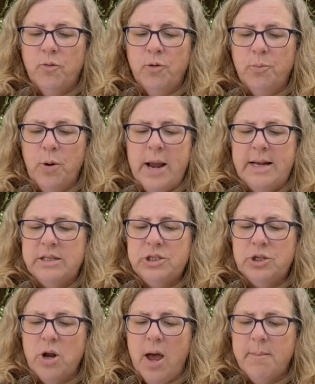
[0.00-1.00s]
for brains
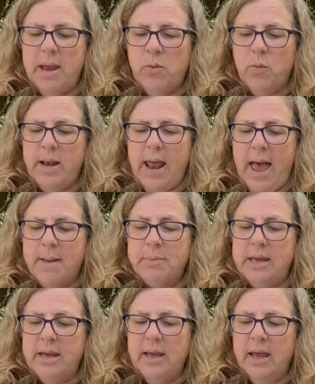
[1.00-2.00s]
do not make one
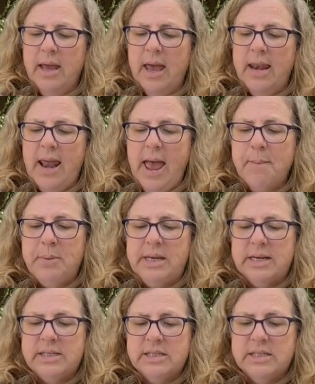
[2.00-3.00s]
happy, and
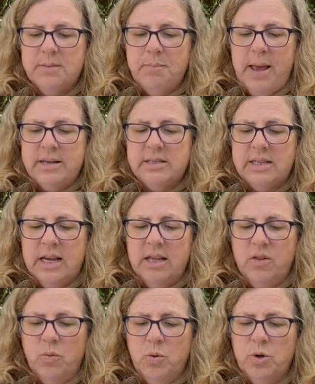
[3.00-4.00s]
happiness is the best thing
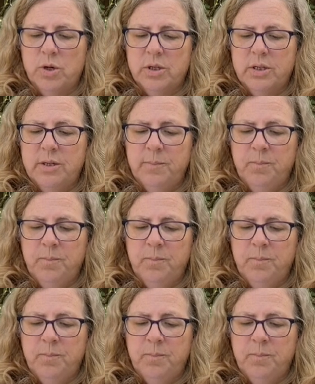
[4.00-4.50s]
in the world.